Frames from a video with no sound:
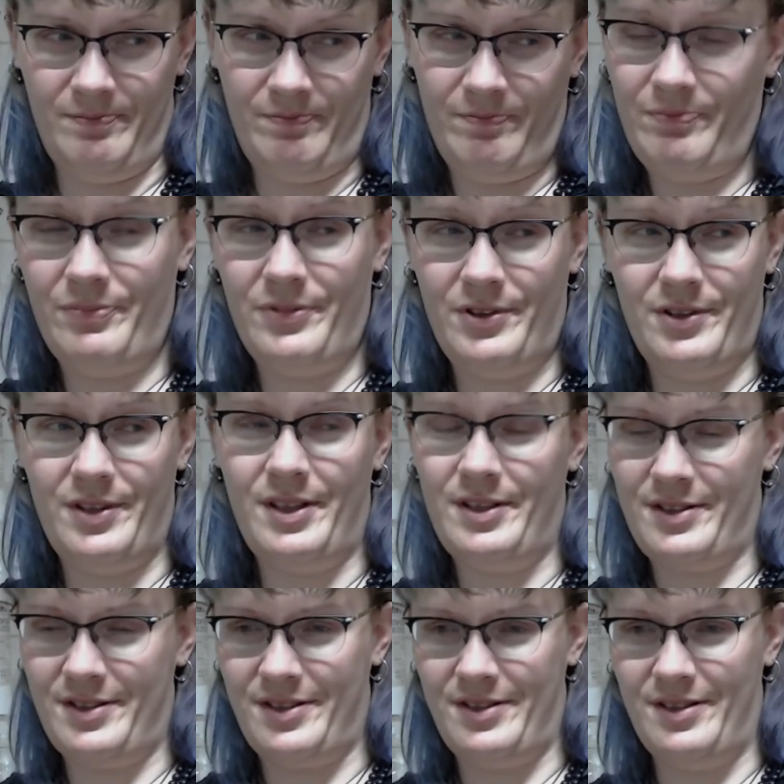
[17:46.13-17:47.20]
That's
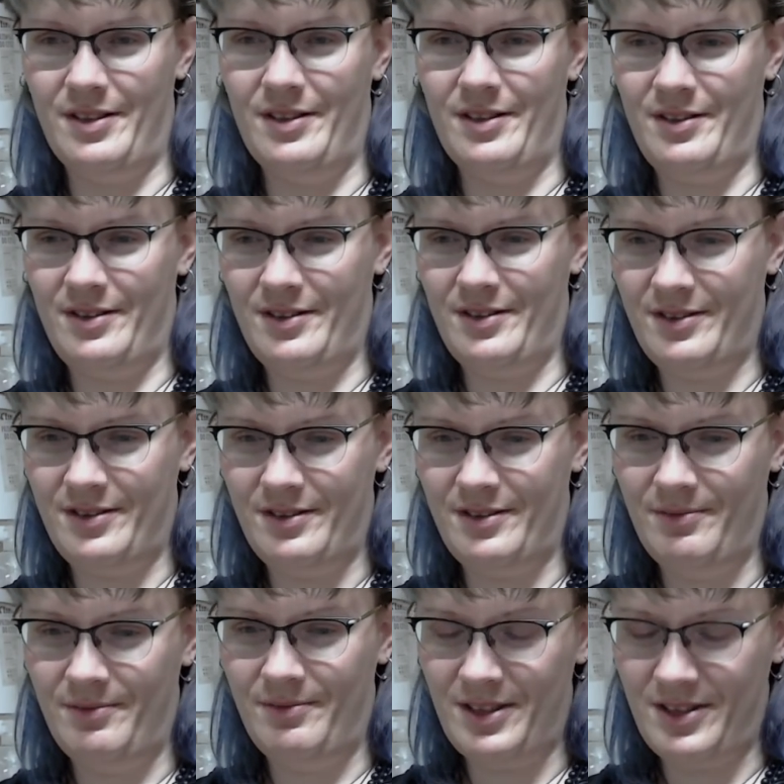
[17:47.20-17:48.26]

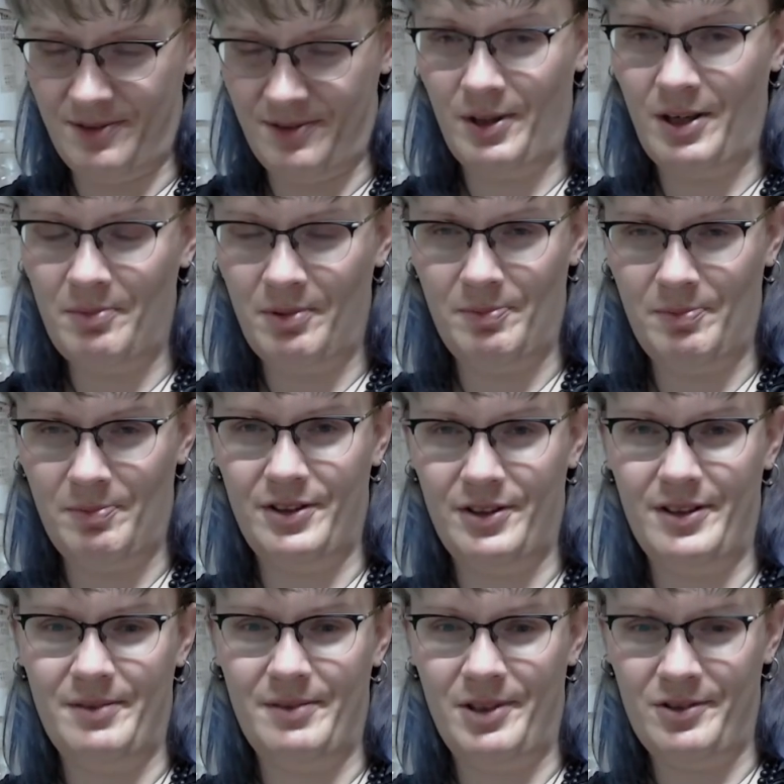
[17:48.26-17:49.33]
probably the
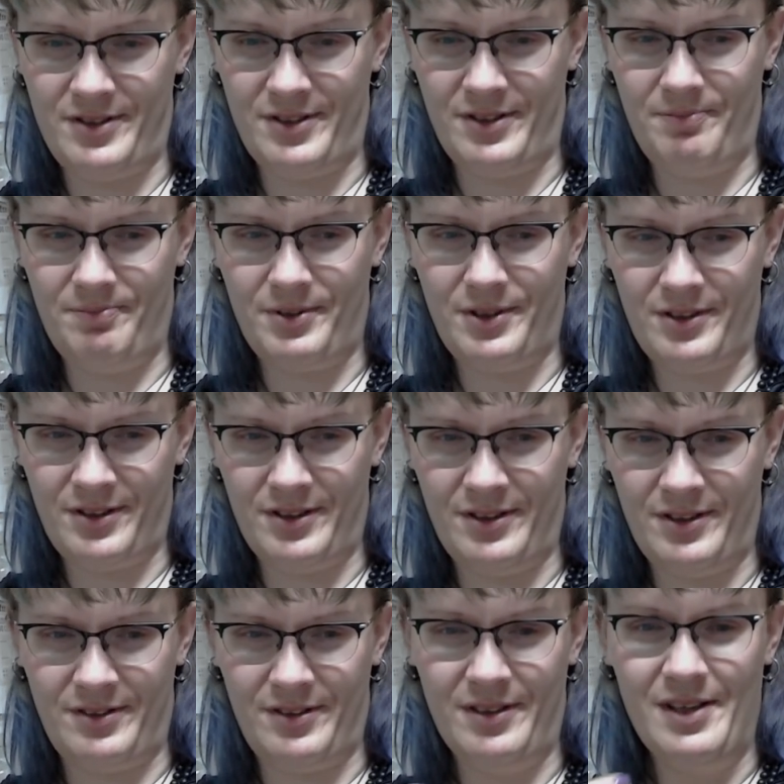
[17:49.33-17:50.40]
most important.
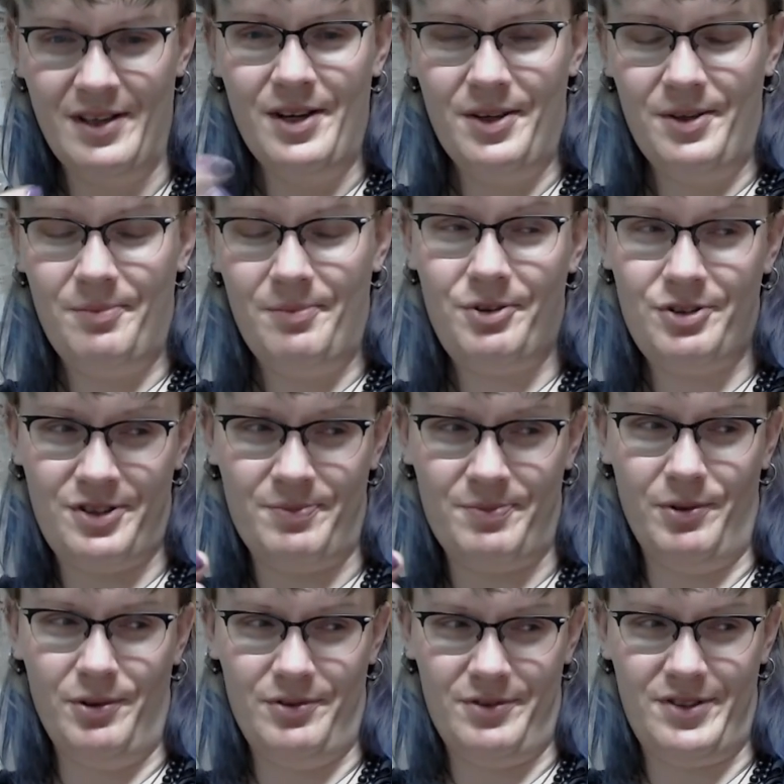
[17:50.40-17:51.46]
More
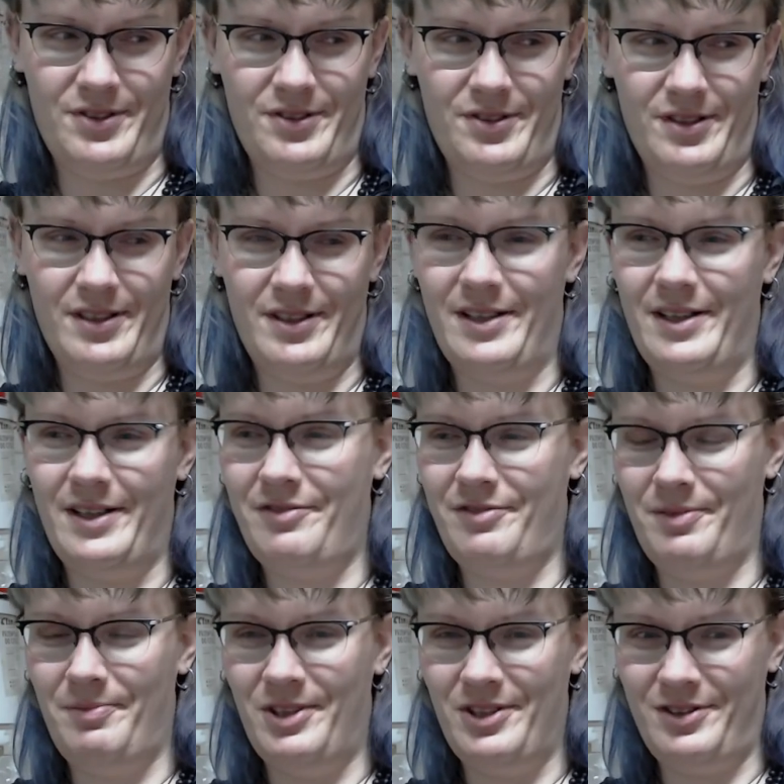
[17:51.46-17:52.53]
spoons every
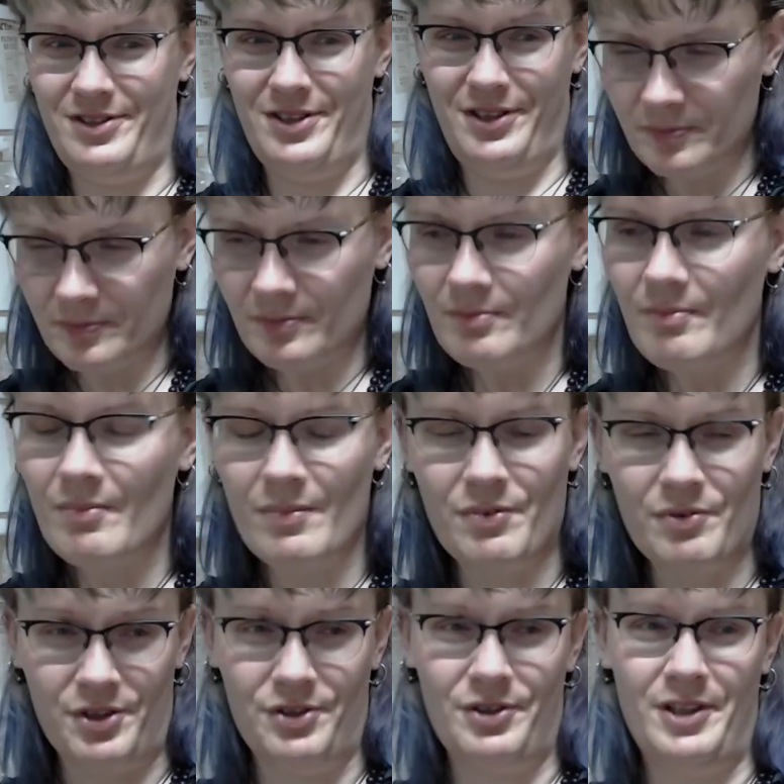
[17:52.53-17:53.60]
morning. You
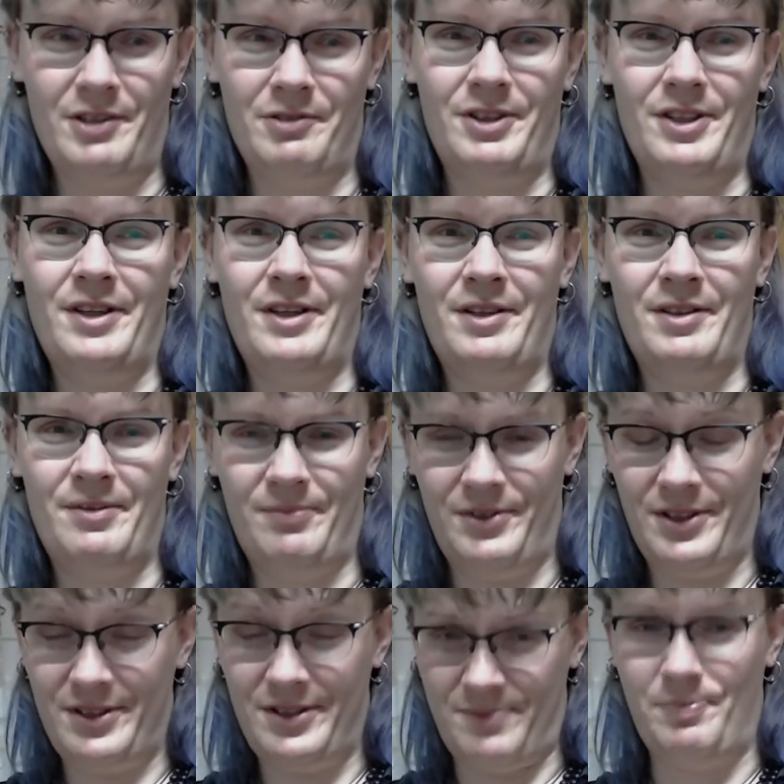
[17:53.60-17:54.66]
know, the
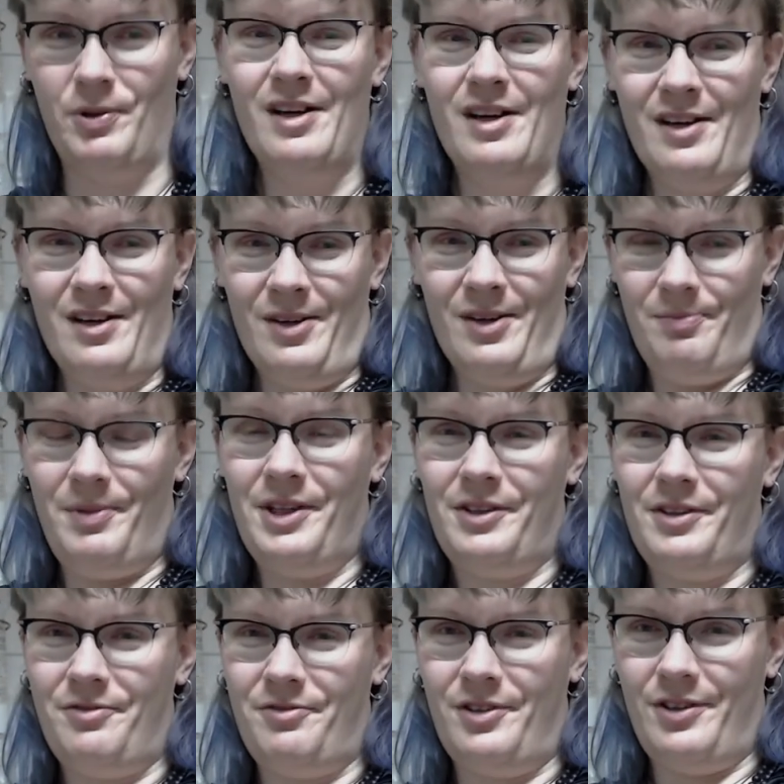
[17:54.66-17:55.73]
spoon
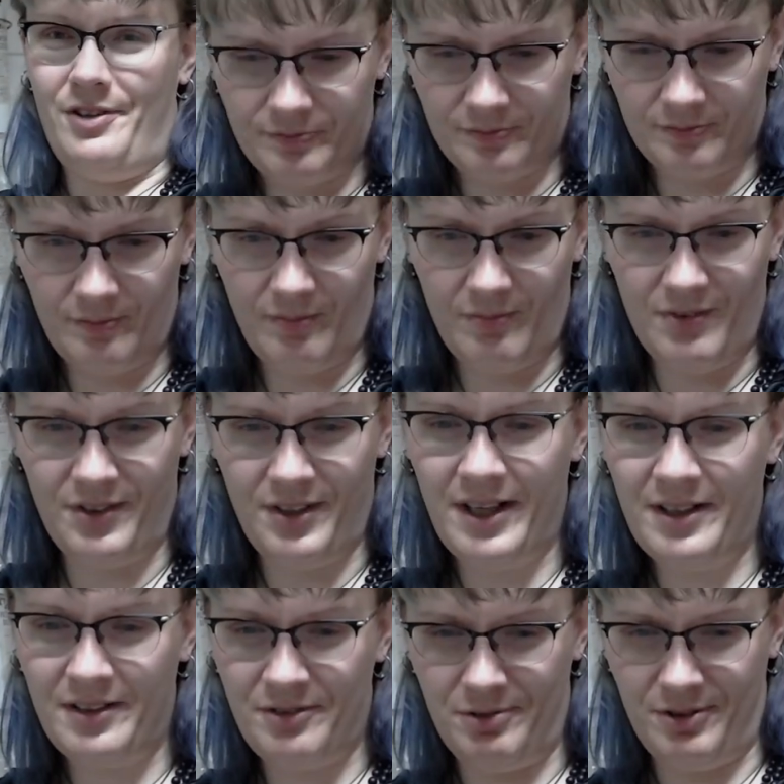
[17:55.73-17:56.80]
metaphor. That
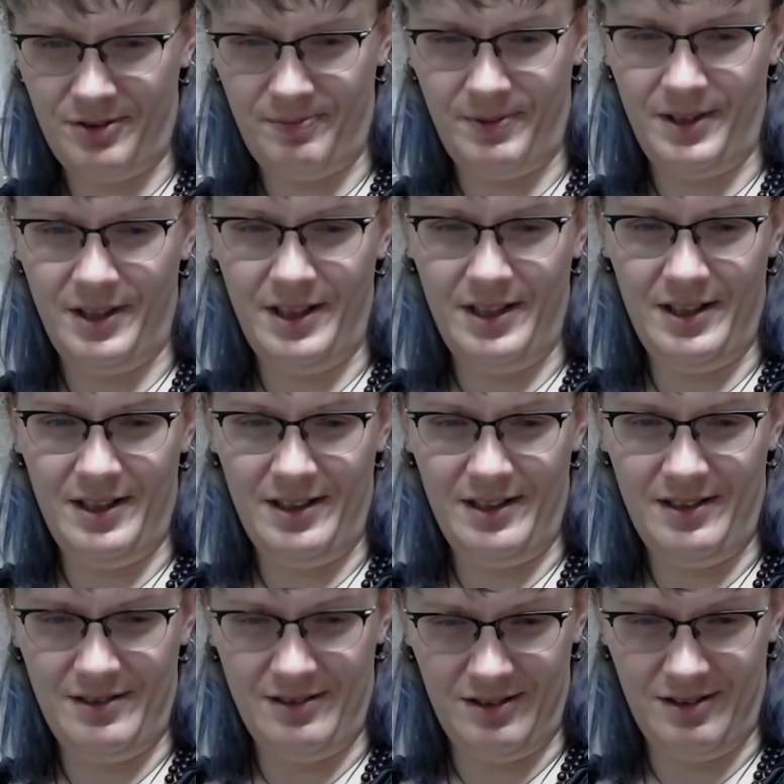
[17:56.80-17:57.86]
would be
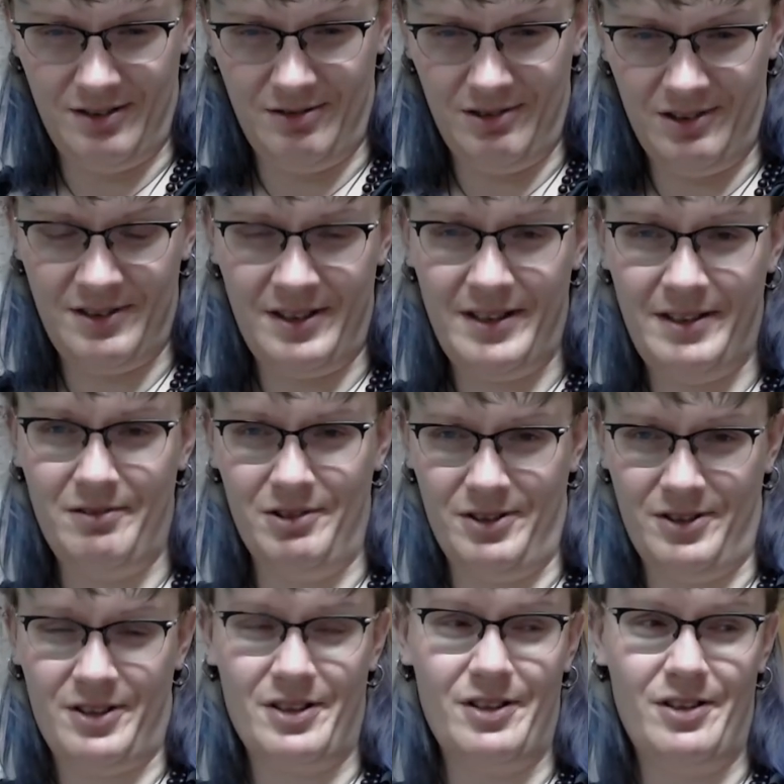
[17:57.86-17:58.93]
what I would
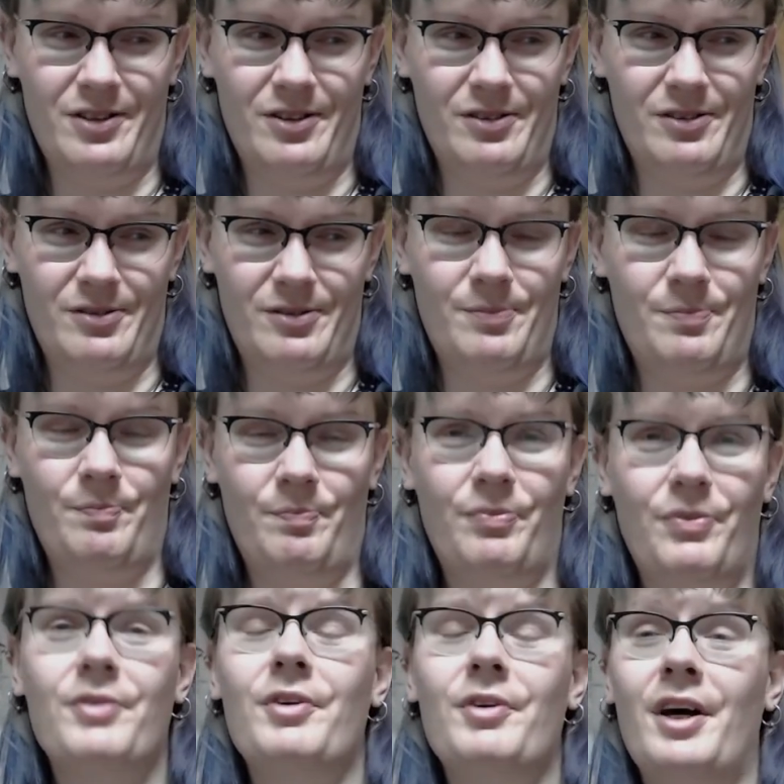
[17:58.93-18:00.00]
call
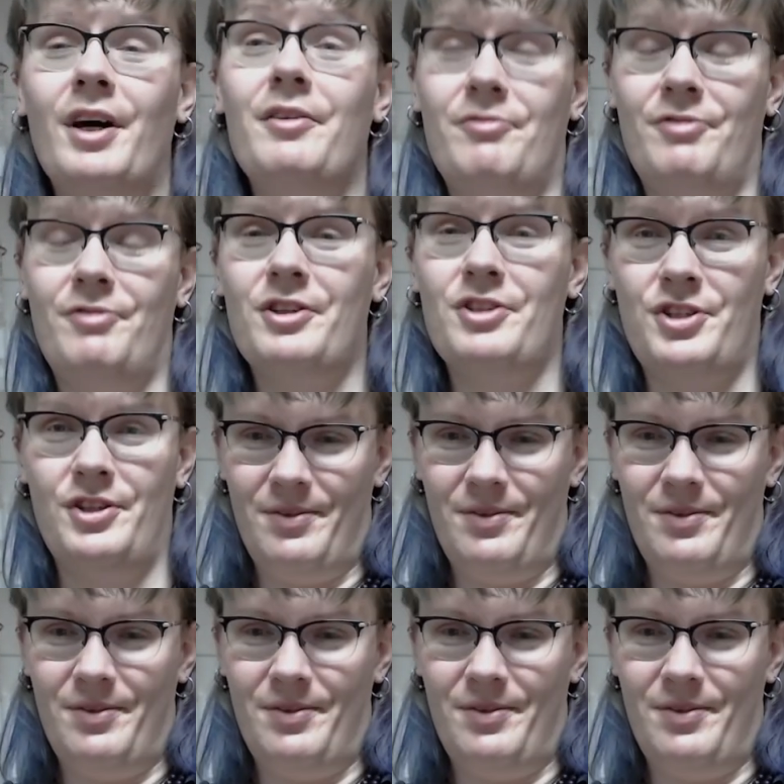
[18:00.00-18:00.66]
high functioning.